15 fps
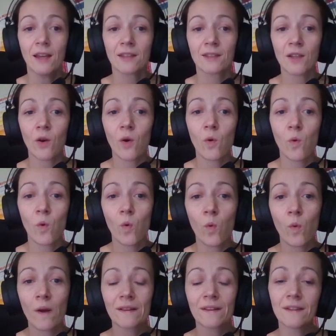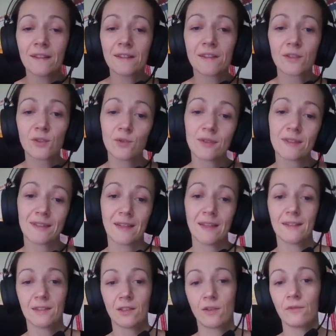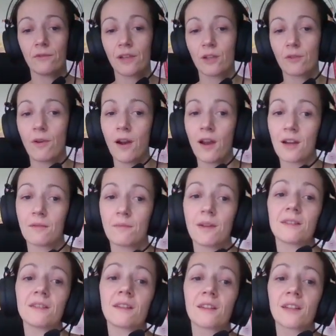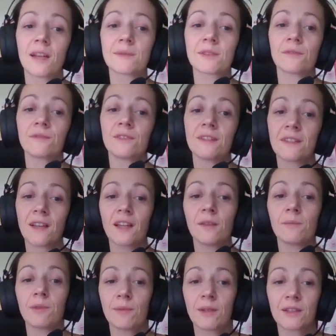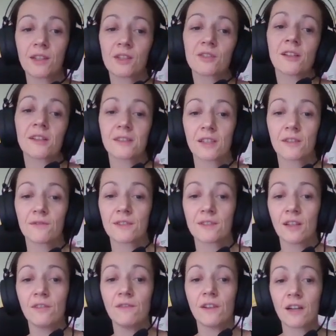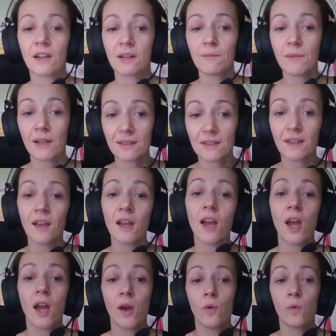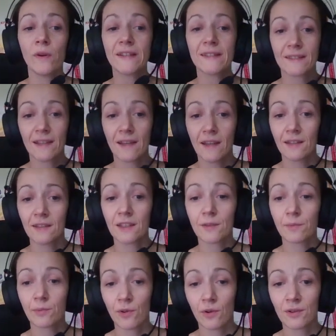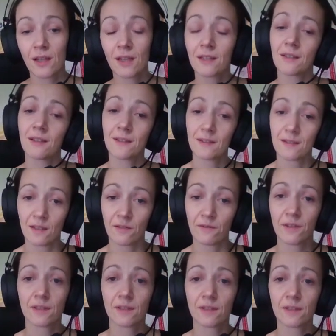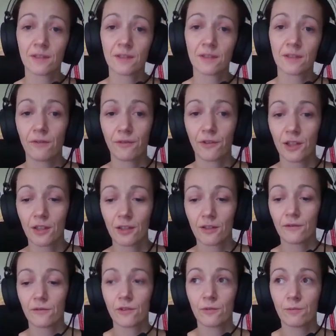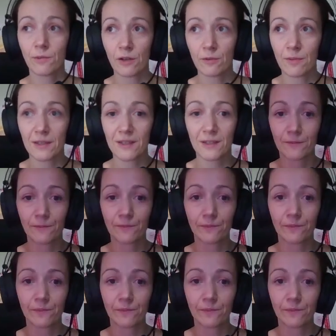So when these 2 sets of requirements in terms of design, implementation, and service delivery are met, we say that product and service is fit for purpose.